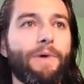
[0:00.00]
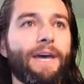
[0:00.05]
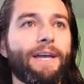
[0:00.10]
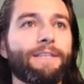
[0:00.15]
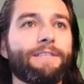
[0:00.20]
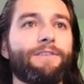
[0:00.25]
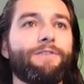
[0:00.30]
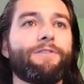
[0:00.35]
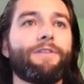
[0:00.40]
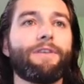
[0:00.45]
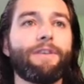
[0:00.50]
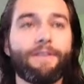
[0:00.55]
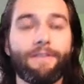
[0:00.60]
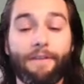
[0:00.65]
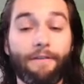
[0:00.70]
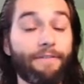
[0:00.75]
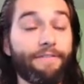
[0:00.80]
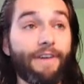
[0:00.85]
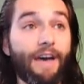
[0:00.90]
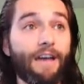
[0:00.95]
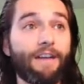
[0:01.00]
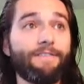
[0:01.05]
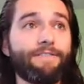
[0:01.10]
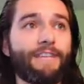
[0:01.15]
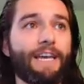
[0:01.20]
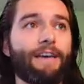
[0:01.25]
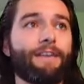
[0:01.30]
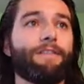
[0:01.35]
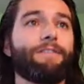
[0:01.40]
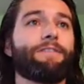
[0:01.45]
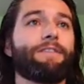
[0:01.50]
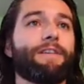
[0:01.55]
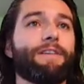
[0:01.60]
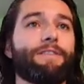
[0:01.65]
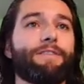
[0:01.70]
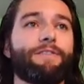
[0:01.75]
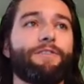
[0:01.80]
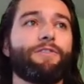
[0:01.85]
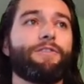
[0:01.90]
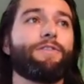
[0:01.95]
back to the 5 talents
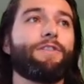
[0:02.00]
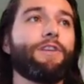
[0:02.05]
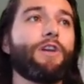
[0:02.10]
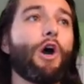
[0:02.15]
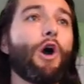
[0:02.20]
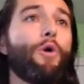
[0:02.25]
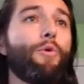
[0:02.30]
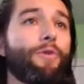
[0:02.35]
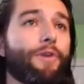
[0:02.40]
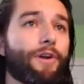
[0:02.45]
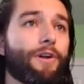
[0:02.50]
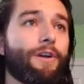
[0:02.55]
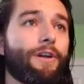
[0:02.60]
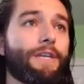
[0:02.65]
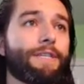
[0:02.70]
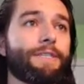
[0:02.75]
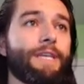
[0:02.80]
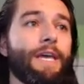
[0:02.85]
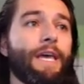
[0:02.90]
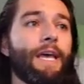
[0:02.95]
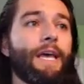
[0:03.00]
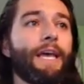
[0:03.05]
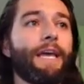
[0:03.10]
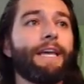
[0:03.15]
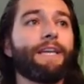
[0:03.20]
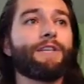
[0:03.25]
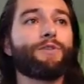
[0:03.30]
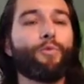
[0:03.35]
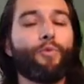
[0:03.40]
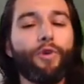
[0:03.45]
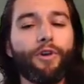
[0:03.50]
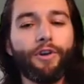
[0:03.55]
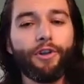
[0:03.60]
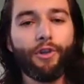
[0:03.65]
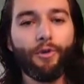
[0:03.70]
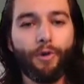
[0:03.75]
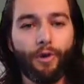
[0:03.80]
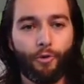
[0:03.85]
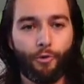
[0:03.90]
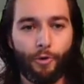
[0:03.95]
as the owner, is what are
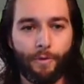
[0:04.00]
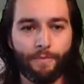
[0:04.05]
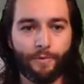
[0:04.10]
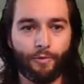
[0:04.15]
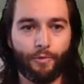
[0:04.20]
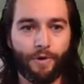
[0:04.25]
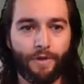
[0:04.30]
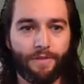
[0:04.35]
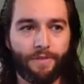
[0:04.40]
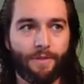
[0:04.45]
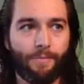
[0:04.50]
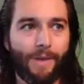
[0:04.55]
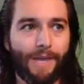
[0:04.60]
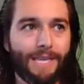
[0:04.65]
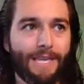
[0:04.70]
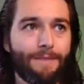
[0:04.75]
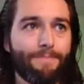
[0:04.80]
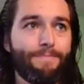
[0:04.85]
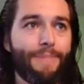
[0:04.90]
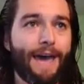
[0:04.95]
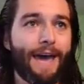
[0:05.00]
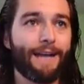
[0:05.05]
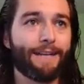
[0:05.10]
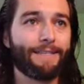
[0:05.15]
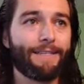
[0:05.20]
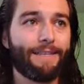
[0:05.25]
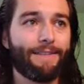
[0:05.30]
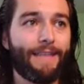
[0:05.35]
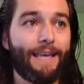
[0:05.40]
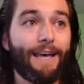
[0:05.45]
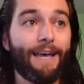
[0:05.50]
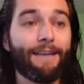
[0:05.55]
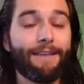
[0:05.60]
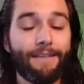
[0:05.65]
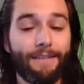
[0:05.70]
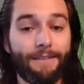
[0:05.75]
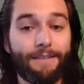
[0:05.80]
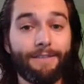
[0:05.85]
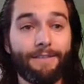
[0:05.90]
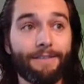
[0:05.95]
you equipped with to make impact? And
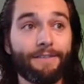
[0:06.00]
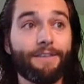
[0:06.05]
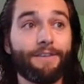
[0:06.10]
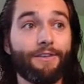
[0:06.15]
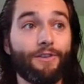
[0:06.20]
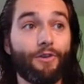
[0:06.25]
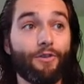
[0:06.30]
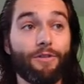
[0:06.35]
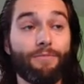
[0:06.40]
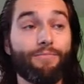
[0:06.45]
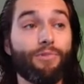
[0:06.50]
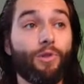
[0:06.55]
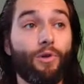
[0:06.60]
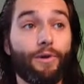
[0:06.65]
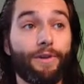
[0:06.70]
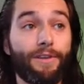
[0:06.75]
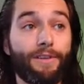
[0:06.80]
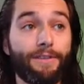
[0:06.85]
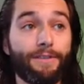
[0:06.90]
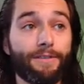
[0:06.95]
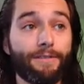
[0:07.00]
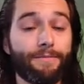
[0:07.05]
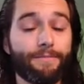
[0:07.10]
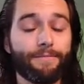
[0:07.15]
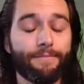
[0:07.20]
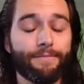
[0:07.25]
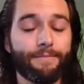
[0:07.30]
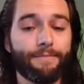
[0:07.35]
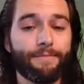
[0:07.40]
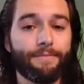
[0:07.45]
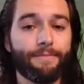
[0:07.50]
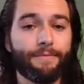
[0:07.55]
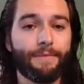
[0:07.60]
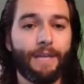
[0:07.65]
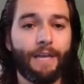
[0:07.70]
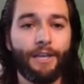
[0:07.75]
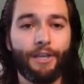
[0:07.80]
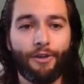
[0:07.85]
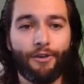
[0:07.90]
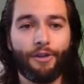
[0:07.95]
that is your employees,
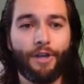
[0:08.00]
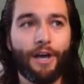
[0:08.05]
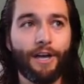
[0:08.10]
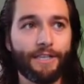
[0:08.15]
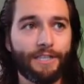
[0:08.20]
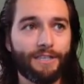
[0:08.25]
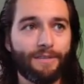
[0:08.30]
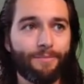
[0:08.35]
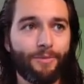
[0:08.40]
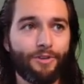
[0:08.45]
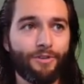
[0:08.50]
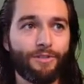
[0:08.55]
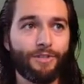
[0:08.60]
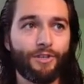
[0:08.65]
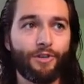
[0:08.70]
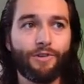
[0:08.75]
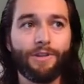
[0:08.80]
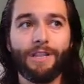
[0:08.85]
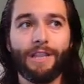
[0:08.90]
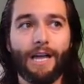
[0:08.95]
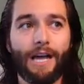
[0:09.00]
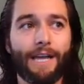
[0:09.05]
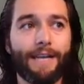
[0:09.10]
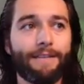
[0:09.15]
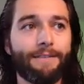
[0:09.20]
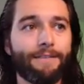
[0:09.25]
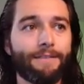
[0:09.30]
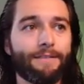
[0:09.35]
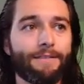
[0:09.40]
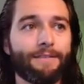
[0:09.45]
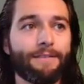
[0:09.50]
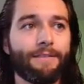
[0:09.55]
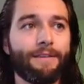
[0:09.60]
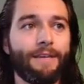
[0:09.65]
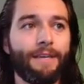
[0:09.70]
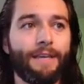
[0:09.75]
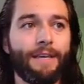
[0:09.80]
your customers and your clients,